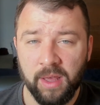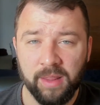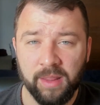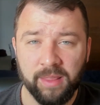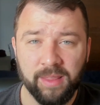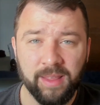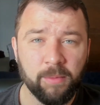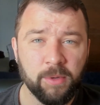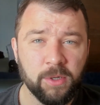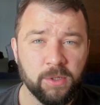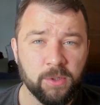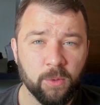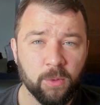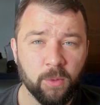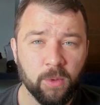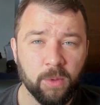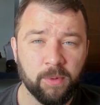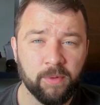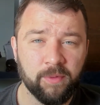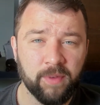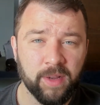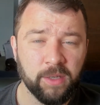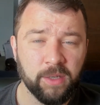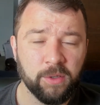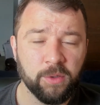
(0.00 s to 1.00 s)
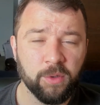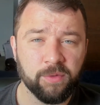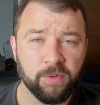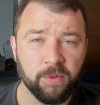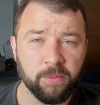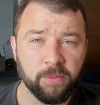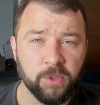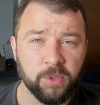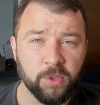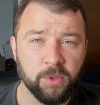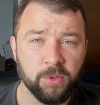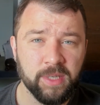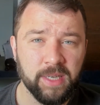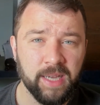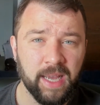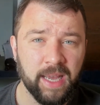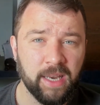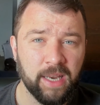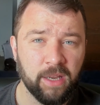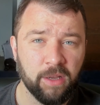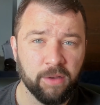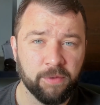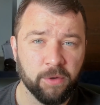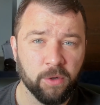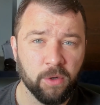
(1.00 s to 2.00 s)
The imager will prevent you from choosing
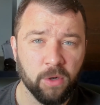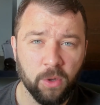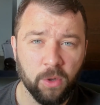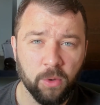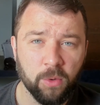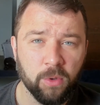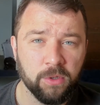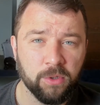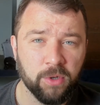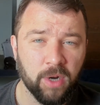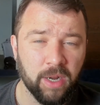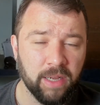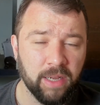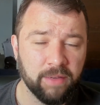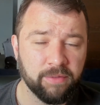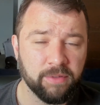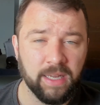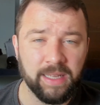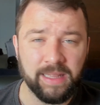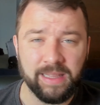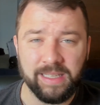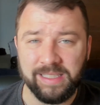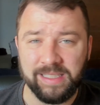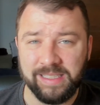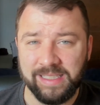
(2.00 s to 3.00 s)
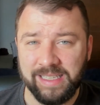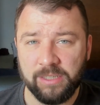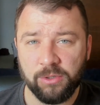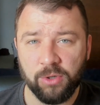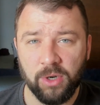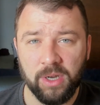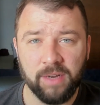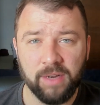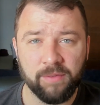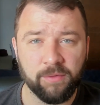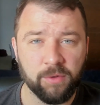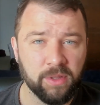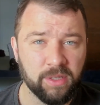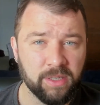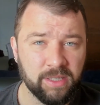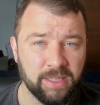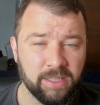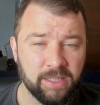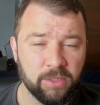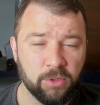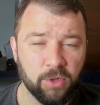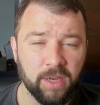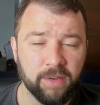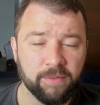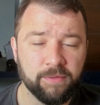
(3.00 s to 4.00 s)
any of your local drives, like the C drive or the D
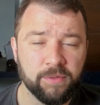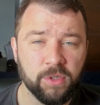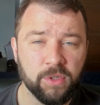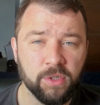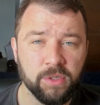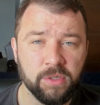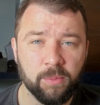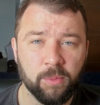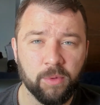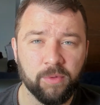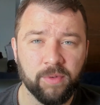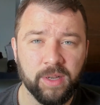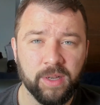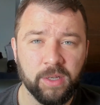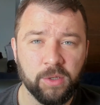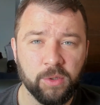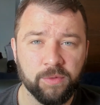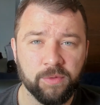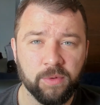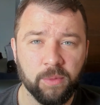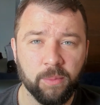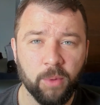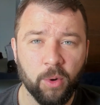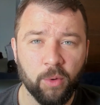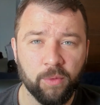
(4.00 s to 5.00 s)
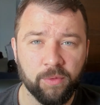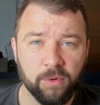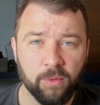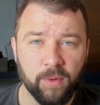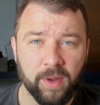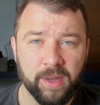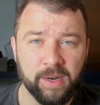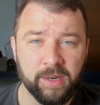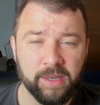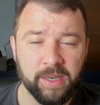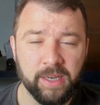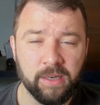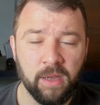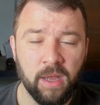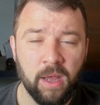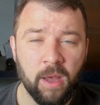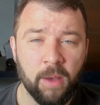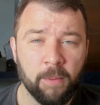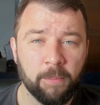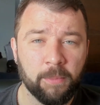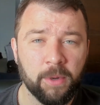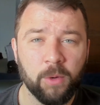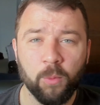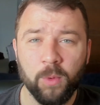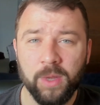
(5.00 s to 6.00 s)
drive, just to prevent you from overwriting it,
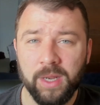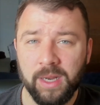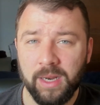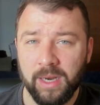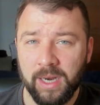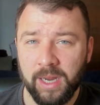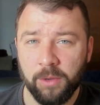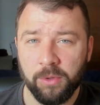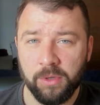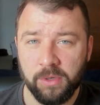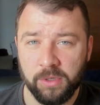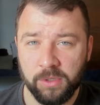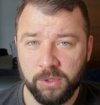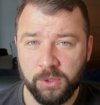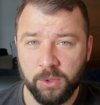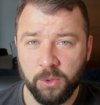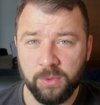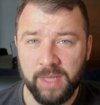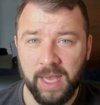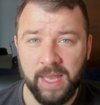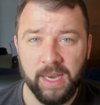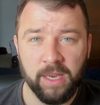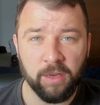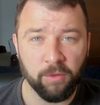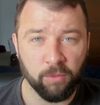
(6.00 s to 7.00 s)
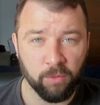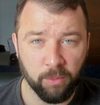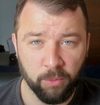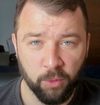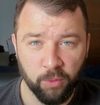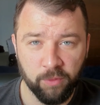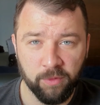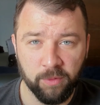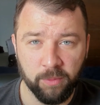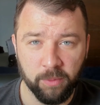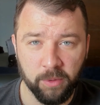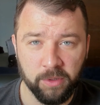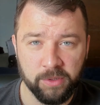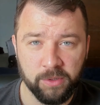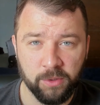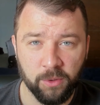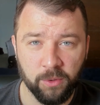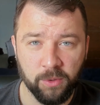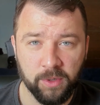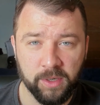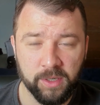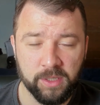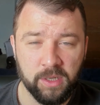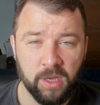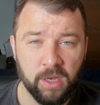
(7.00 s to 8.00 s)
but it will allow you to choose any removable
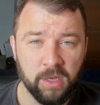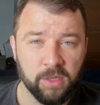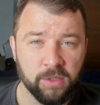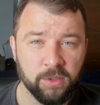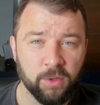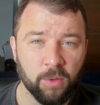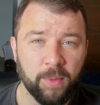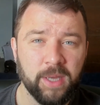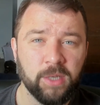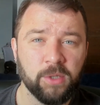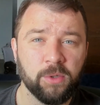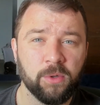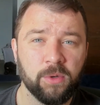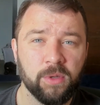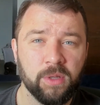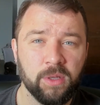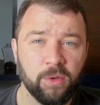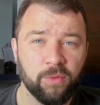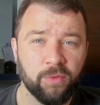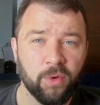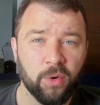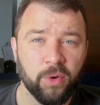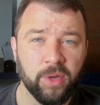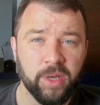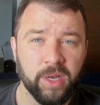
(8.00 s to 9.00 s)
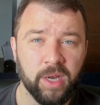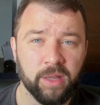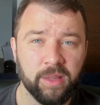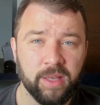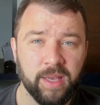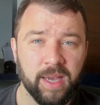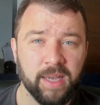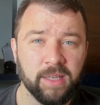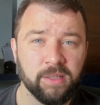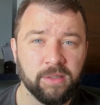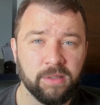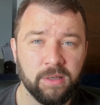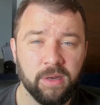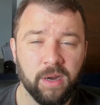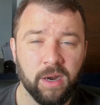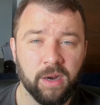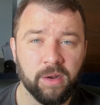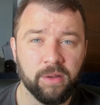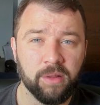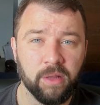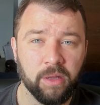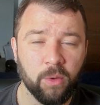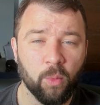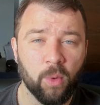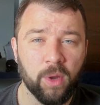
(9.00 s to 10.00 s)
storage. So make sure that you've only got the S D card
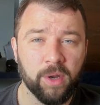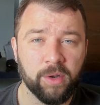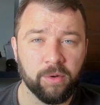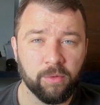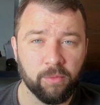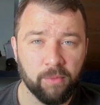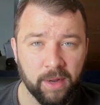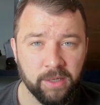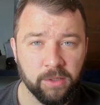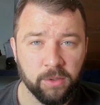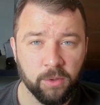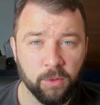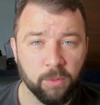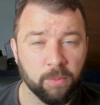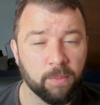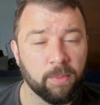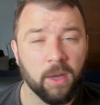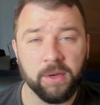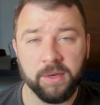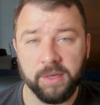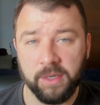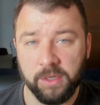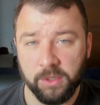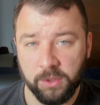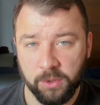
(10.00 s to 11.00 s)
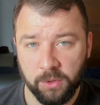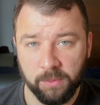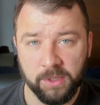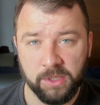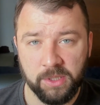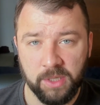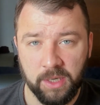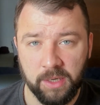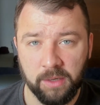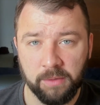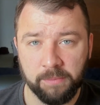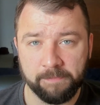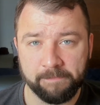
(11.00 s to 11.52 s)
that you want to write to plugged into your machine.